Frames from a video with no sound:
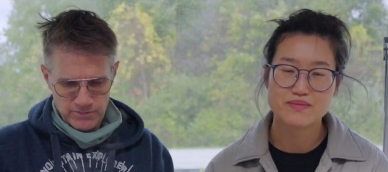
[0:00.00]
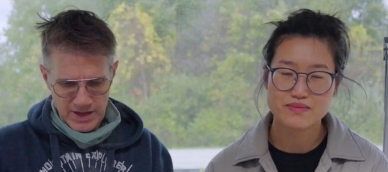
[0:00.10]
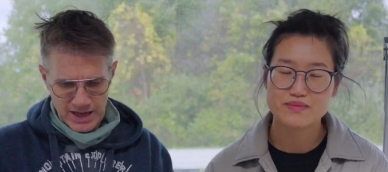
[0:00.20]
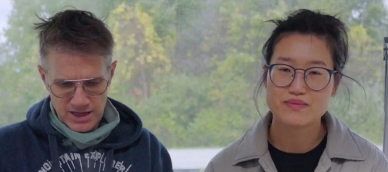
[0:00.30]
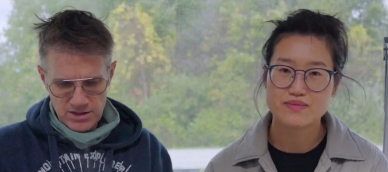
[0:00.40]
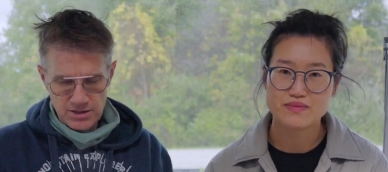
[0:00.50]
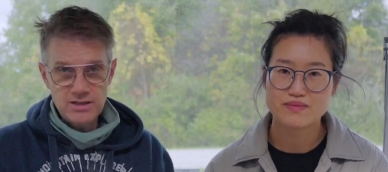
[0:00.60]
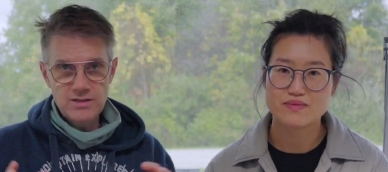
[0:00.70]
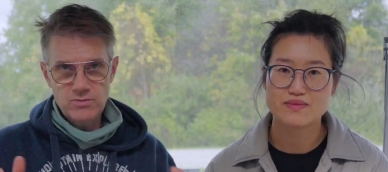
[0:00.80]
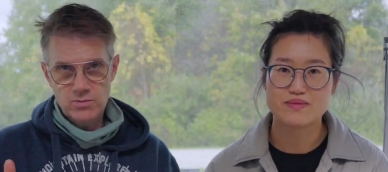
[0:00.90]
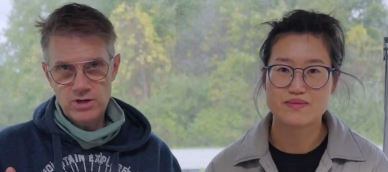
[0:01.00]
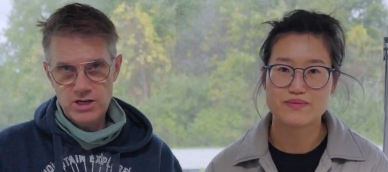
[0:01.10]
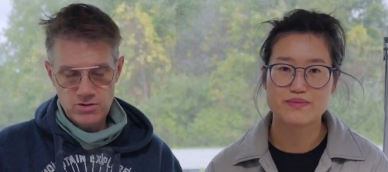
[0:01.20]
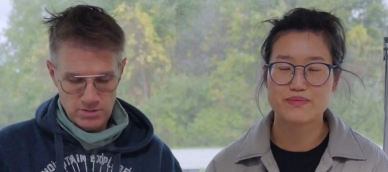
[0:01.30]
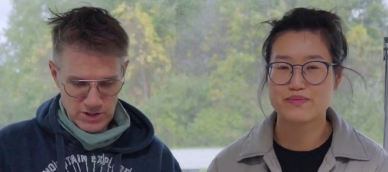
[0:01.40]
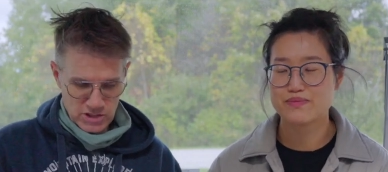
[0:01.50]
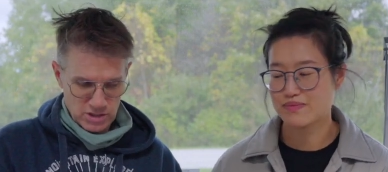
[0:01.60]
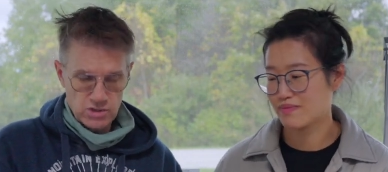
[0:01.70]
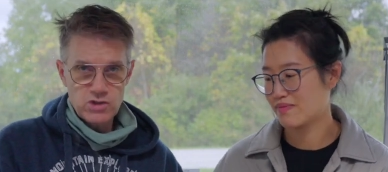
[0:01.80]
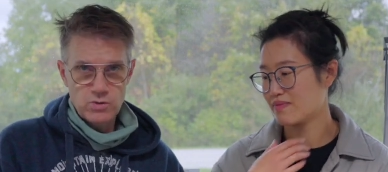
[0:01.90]
Speaker 1: and we're here in
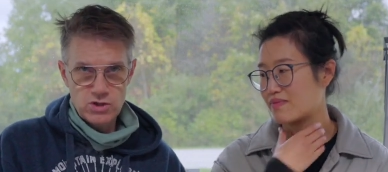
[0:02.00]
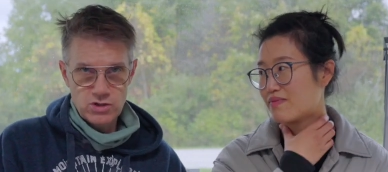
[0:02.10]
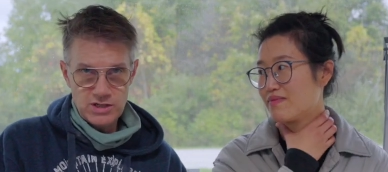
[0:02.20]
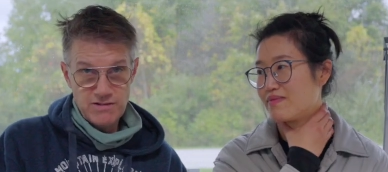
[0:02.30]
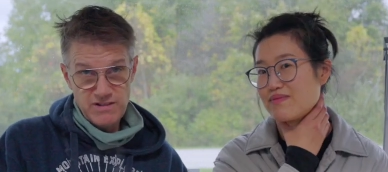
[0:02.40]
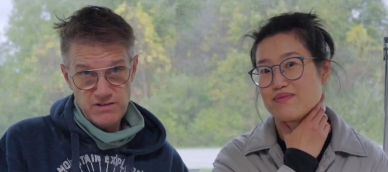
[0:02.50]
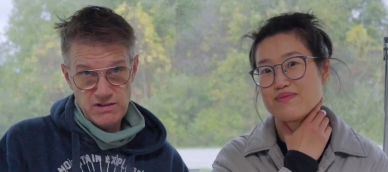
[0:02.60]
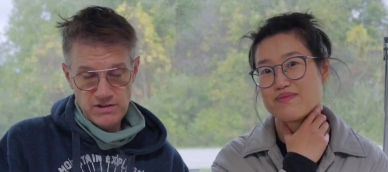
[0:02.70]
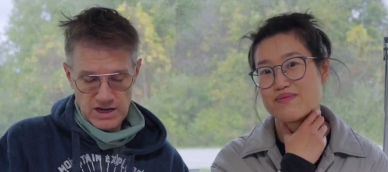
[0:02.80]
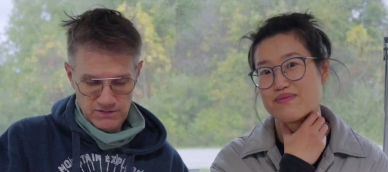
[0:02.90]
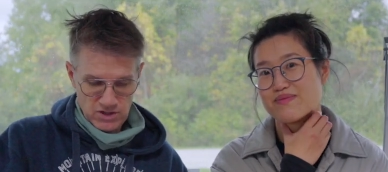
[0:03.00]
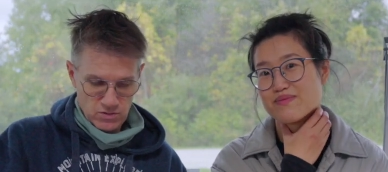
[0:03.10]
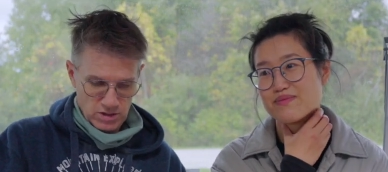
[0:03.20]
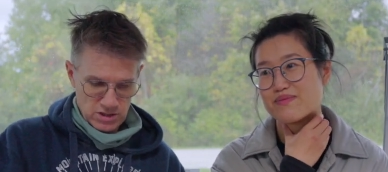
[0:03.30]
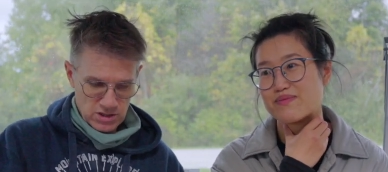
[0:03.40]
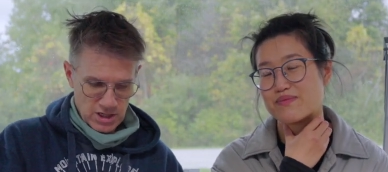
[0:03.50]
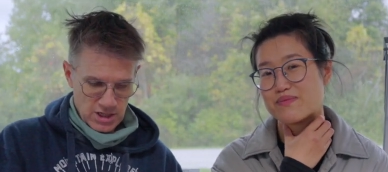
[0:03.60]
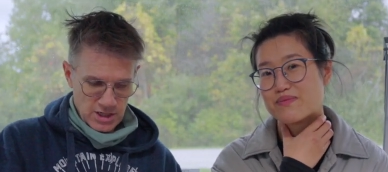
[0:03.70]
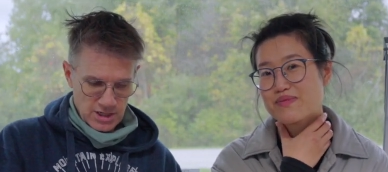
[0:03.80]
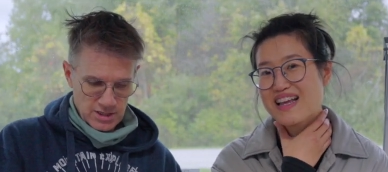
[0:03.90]
Michigan, so we should say 55 degrees
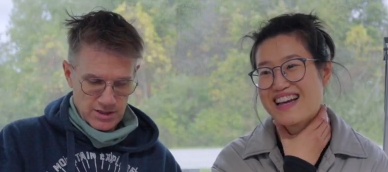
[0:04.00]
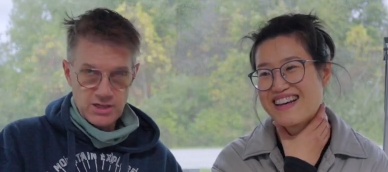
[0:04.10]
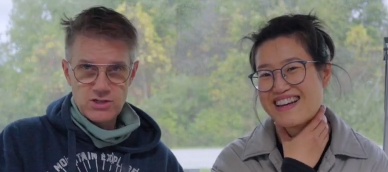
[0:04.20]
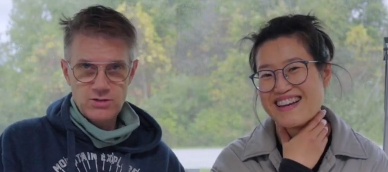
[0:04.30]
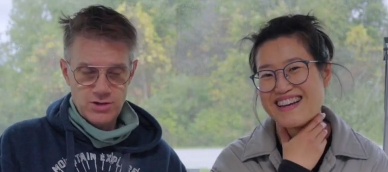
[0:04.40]
they still